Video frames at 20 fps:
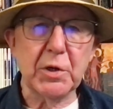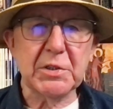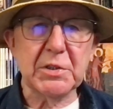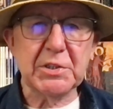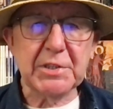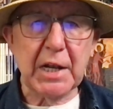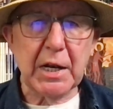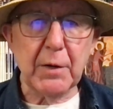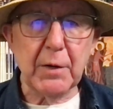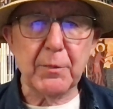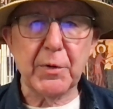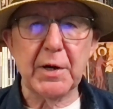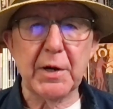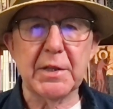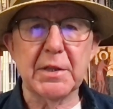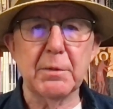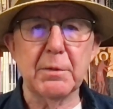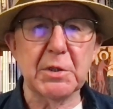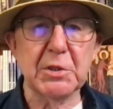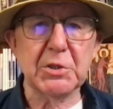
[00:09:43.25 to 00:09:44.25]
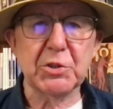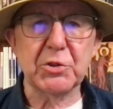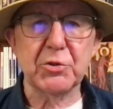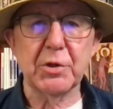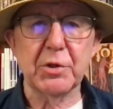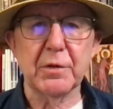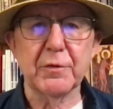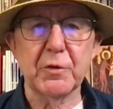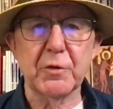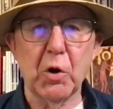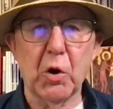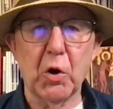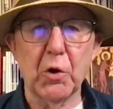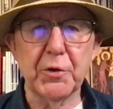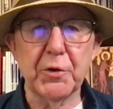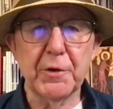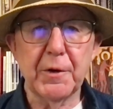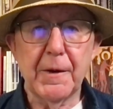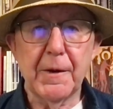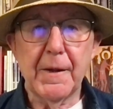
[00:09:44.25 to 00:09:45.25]
and celebrate the mystery of
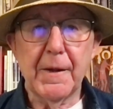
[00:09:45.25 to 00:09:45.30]
God,